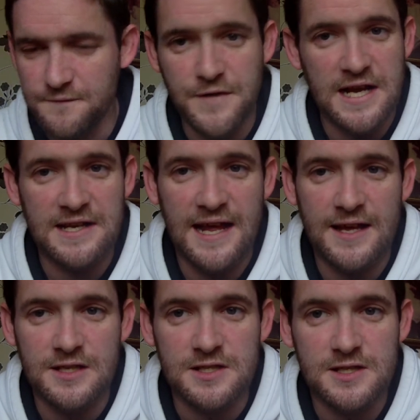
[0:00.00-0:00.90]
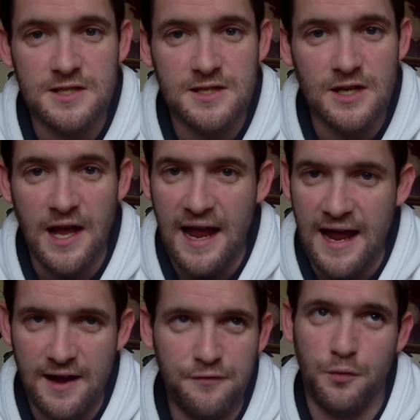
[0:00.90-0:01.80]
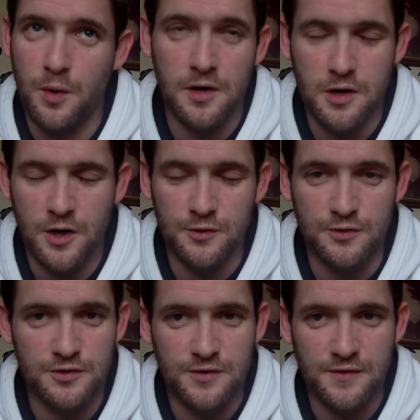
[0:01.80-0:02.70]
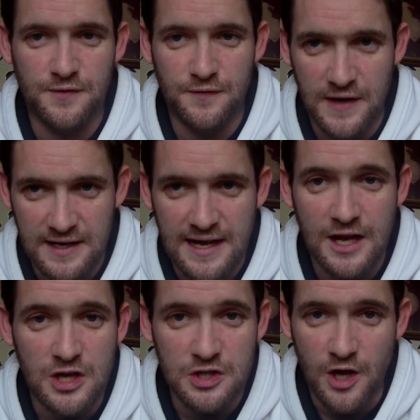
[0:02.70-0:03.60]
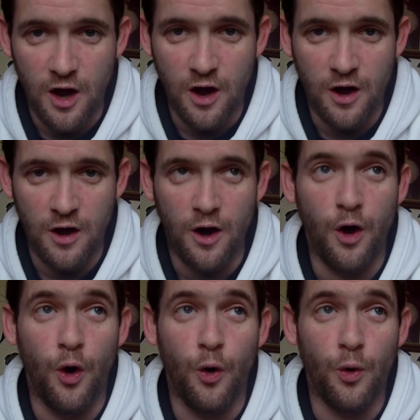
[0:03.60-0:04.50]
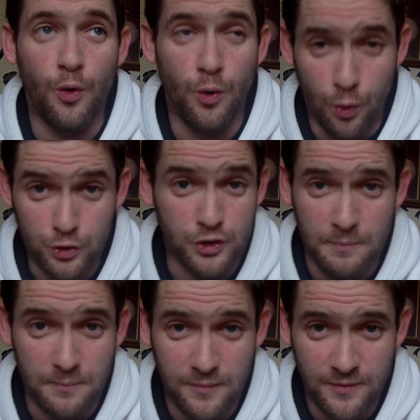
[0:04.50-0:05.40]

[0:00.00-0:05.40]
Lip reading: Vendettas, everyone knows Vendettas are awesome.